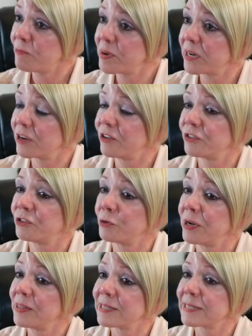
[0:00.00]
Because
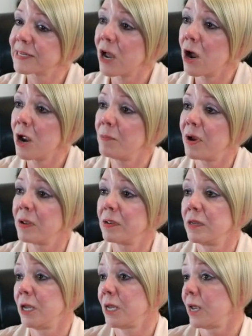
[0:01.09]
during this time,
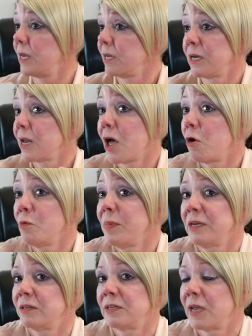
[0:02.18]
he didn't allow me
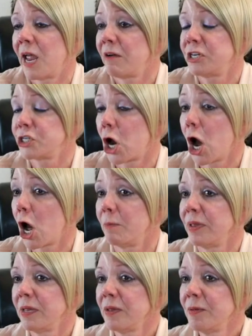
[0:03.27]
to have a job.
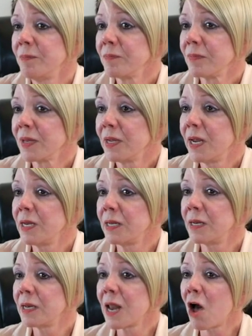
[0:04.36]
He
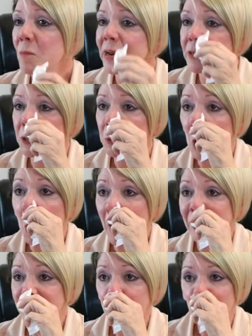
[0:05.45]
didn't allow me to grow
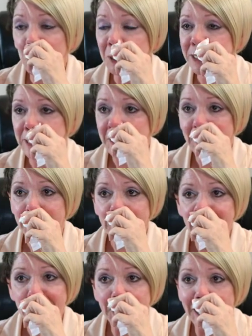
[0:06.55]
as a person.
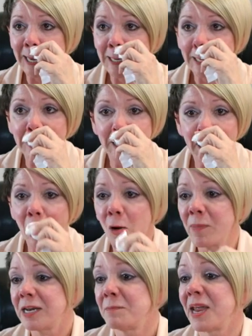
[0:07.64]
He didn't allow
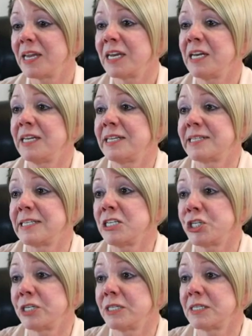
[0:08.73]
me to make any
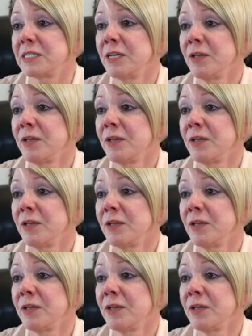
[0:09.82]
decisions.